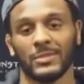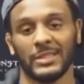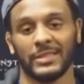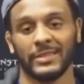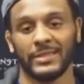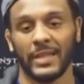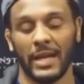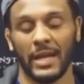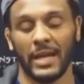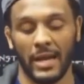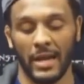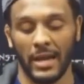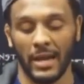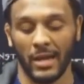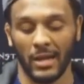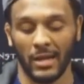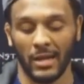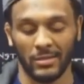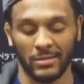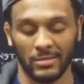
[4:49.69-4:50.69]

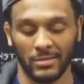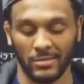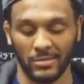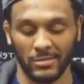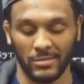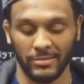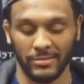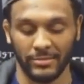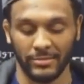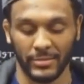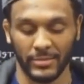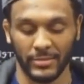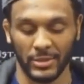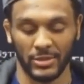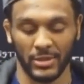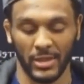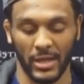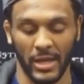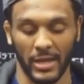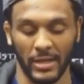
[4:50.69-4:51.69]
Nah.
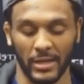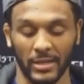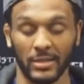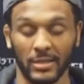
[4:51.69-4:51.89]
Just kind